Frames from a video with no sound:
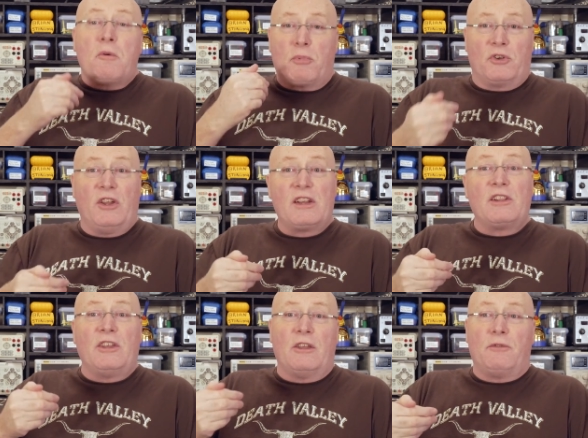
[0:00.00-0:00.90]

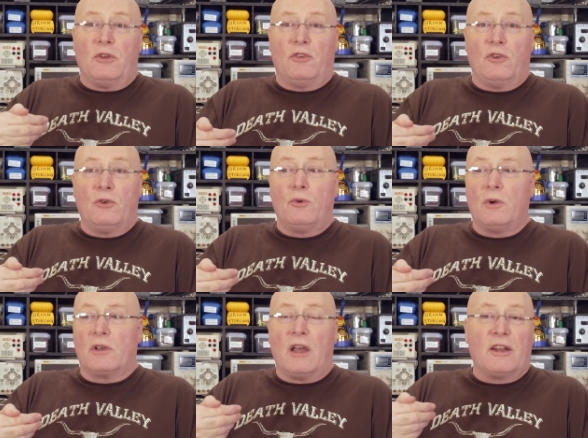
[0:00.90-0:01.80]
particularly if you
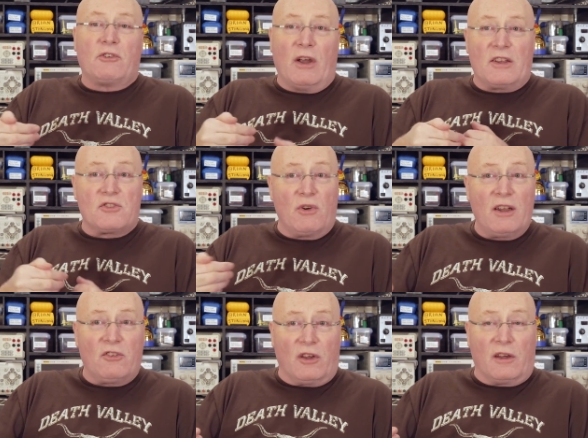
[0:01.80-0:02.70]
do contrast
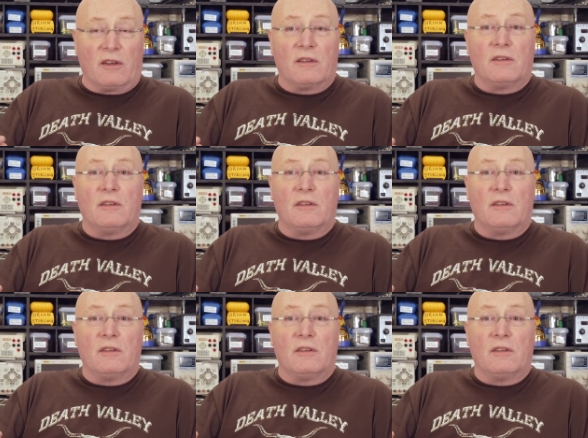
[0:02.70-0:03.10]
stretching,